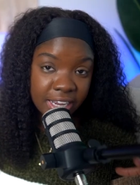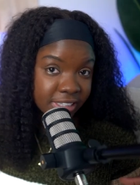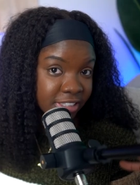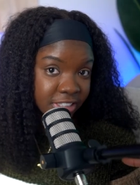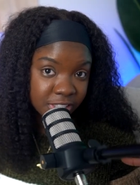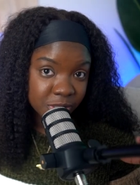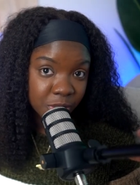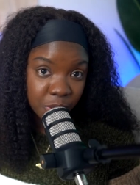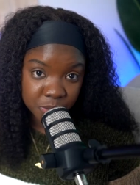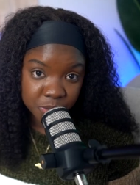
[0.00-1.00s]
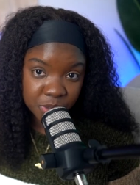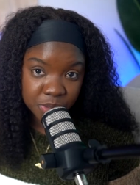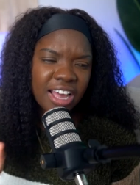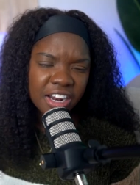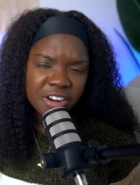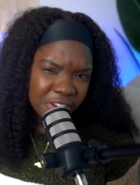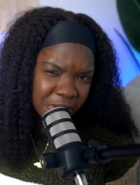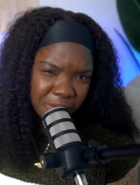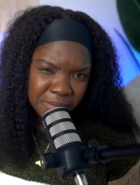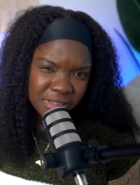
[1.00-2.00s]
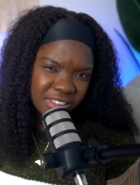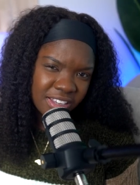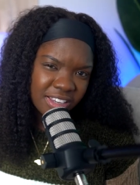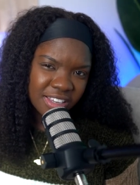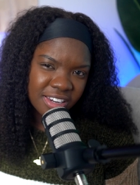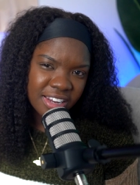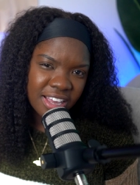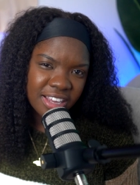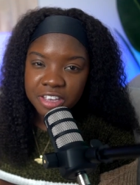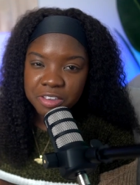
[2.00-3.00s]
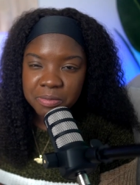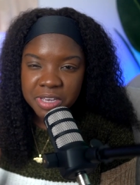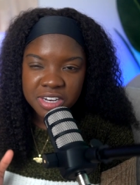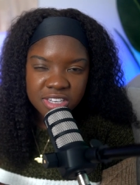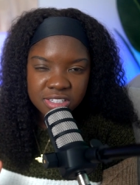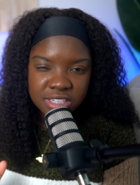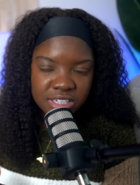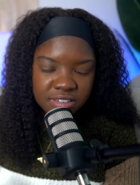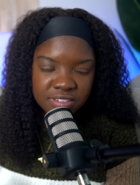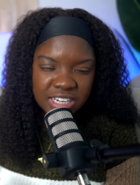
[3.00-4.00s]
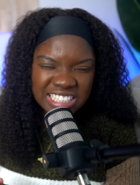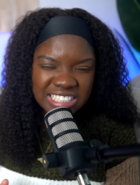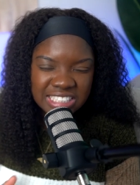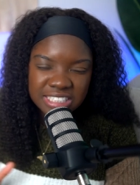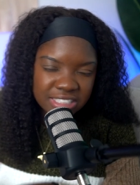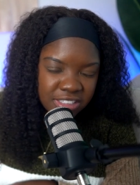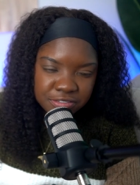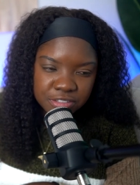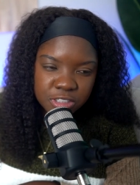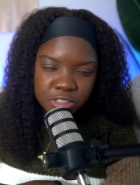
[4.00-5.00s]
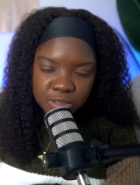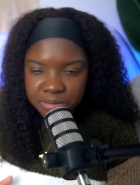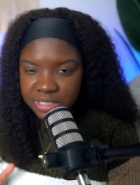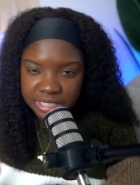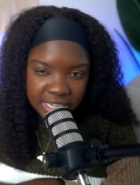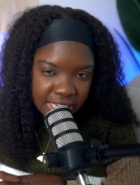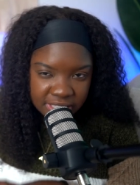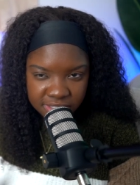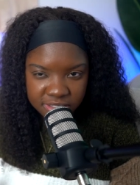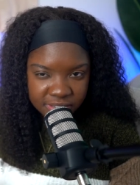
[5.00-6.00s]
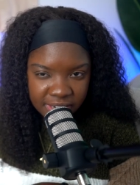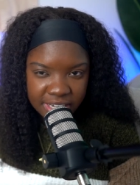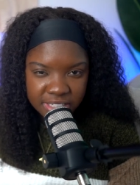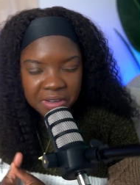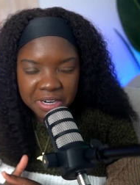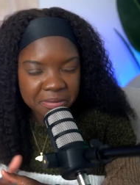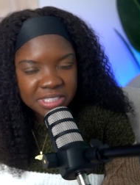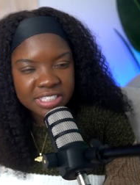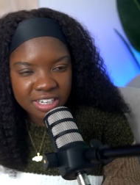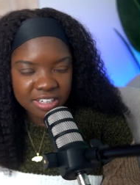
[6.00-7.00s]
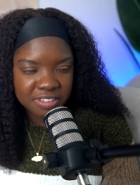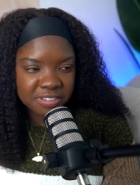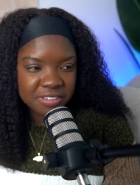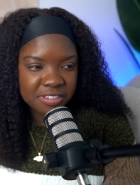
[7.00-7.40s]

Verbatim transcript: at your house. And I know you may be thinking that you may need to live in a city for something like this, right? Well, let me tell you